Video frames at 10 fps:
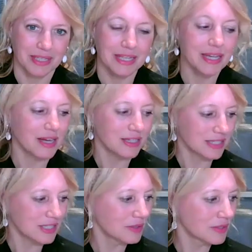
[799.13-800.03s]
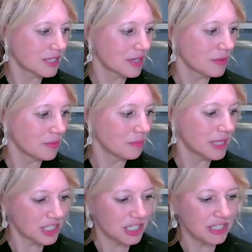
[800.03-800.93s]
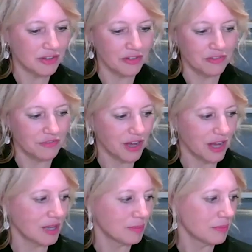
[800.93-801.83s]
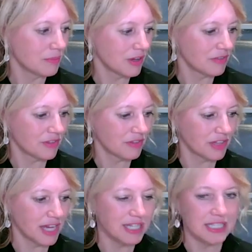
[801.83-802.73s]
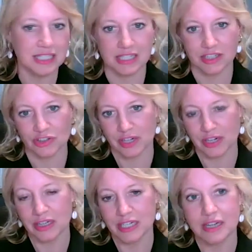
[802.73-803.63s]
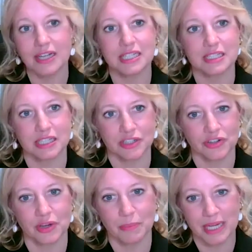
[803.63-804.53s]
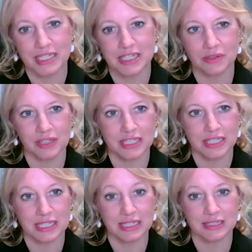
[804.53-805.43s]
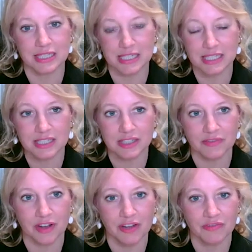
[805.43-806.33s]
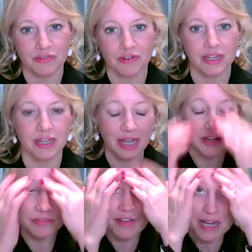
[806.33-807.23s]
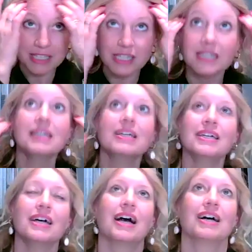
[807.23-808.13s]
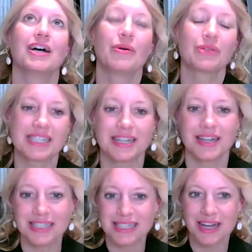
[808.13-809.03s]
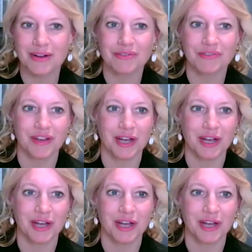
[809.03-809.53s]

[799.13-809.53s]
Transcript: Yeah, so miniatures of the 18th century and early 19th century are painted on these little discs of ivory, and in fact, Austen herself